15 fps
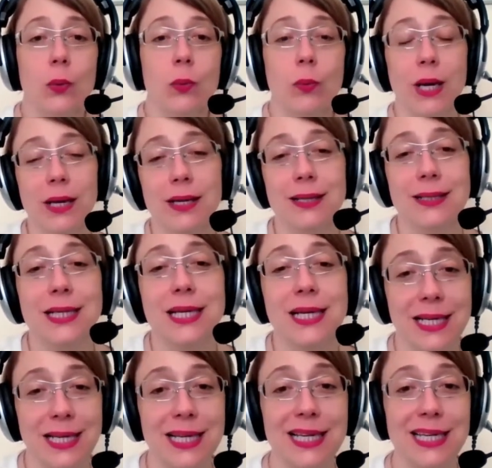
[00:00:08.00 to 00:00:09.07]
Well,
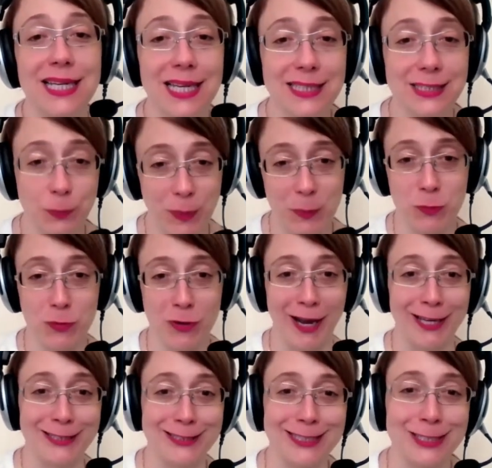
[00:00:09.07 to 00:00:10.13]
let's be
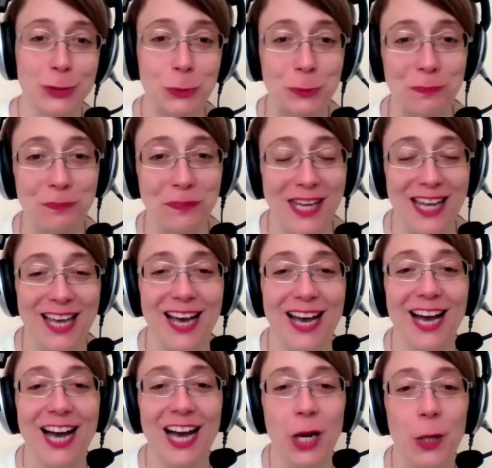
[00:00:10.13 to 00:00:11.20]
practical.
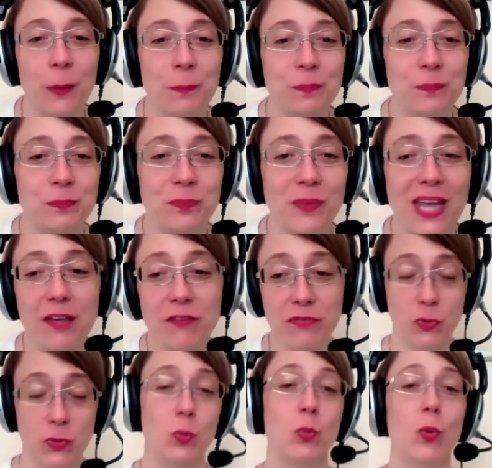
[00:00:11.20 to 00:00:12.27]

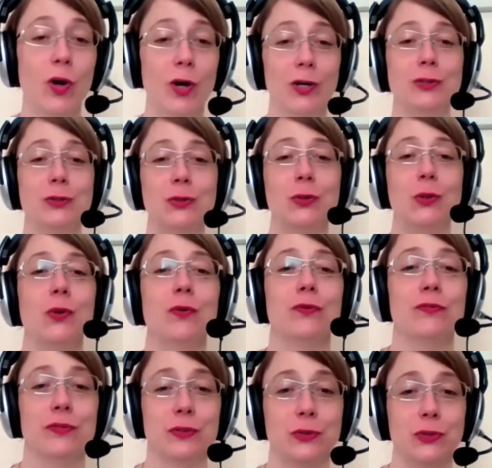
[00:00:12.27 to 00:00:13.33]
If you were to go
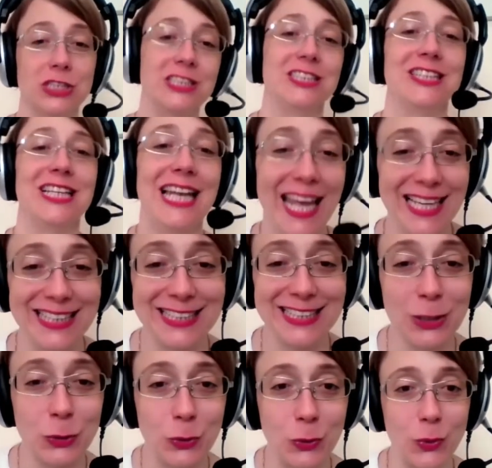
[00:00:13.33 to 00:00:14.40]
for just the
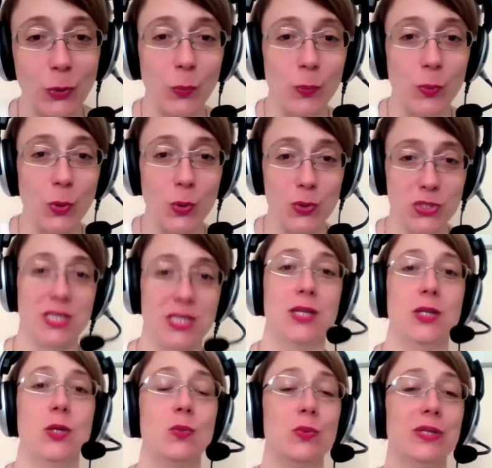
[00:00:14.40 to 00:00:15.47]
lexical approach,
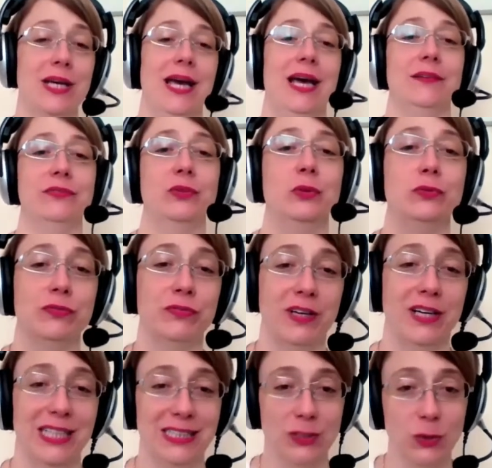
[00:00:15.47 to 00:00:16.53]
then you would have to
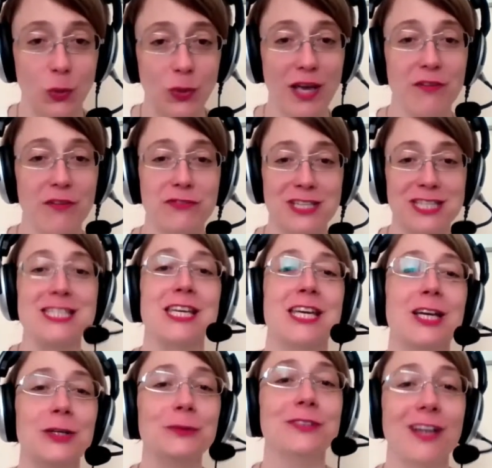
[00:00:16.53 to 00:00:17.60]
fight every
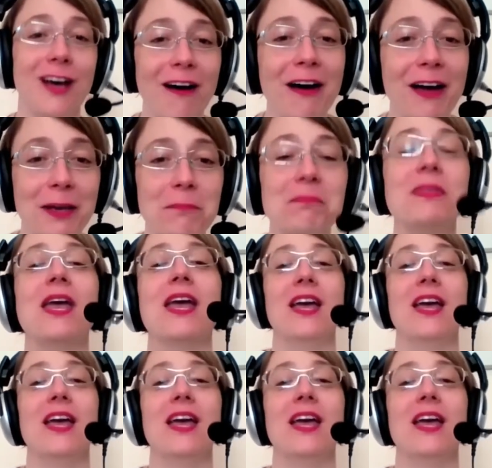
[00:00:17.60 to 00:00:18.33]
single time